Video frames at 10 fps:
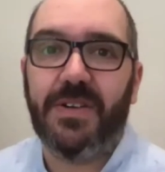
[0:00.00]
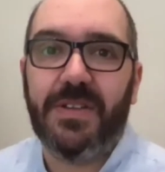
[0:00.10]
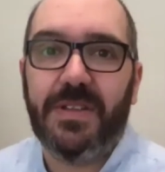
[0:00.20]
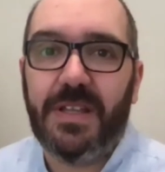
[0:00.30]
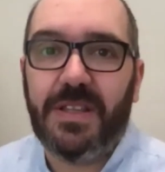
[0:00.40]

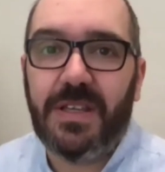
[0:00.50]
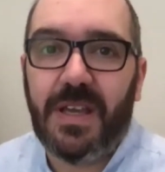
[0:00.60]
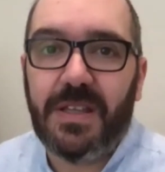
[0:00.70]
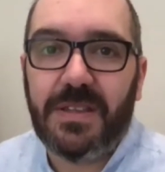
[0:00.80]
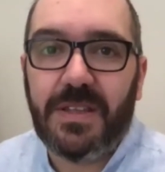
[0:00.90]
in, in the
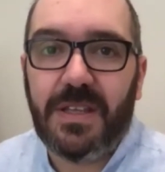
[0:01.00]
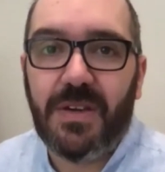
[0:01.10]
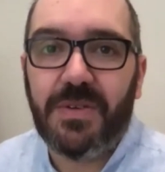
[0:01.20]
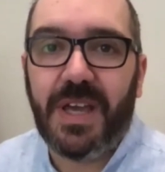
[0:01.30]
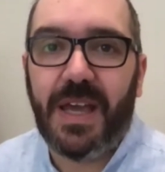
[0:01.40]
in
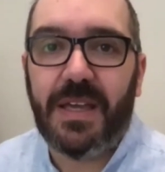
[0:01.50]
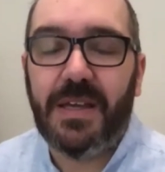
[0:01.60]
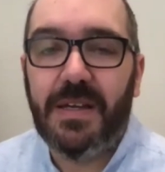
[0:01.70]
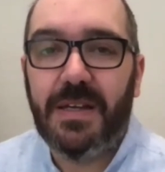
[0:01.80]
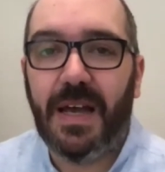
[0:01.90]
the UK
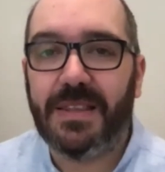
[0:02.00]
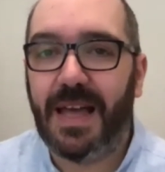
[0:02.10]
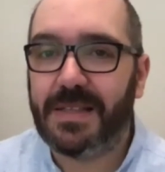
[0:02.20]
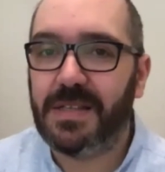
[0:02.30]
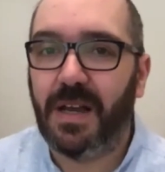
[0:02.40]
at
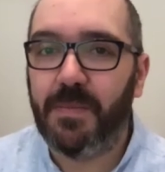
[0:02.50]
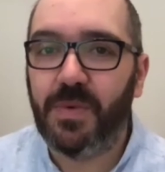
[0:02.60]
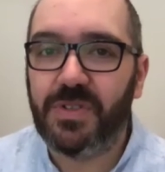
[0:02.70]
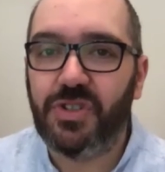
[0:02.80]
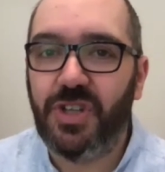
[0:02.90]
that time
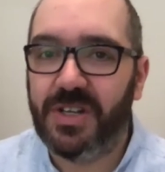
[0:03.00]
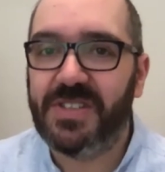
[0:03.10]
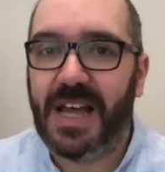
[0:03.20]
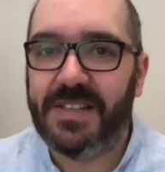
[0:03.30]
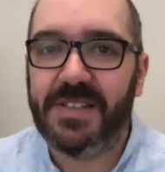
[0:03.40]
was just
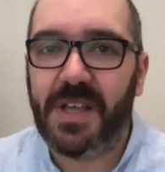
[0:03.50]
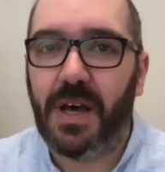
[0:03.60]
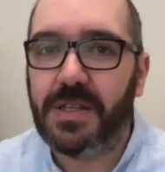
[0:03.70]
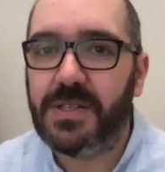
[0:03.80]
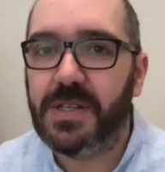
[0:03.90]
at its height.